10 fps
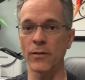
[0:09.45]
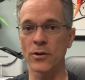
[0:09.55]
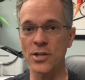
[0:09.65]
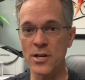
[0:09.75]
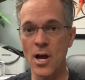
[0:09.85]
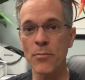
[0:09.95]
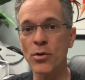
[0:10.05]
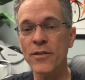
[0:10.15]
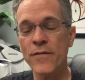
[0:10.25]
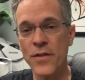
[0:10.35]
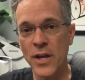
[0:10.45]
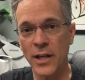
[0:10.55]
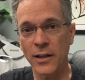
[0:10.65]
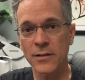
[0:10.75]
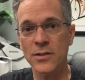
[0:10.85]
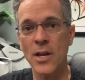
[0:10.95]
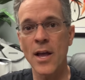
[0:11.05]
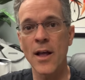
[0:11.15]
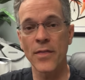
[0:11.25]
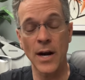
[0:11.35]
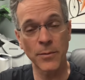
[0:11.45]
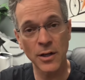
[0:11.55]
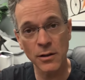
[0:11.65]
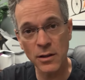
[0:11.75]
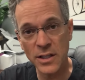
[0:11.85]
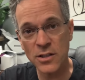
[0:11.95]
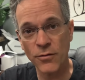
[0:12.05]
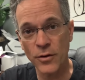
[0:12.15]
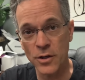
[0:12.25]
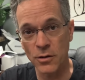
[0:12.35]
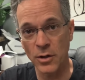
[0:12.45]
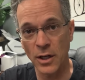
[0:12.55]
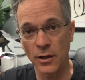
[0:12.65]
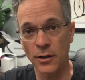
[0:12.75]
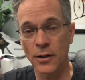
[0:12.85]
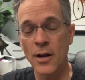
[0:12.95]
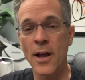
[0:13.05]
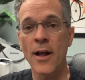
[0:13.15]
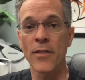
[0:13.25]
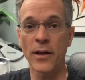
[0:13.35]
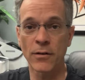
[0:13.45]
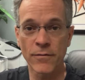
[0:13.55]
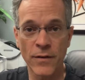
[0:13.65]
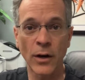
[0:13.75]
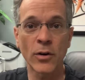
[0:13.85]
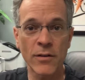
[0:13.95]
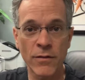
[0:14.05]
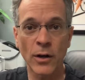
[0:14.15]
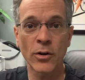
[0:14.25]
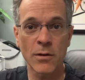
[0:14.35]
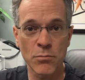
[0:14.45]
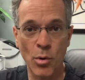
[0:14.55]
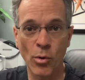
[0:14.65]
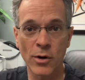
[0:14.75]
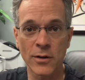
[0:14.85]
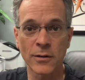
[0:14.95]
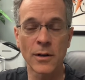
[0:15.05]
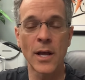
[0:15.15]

There's a number of things that I'm going to list for you here that are very, very important.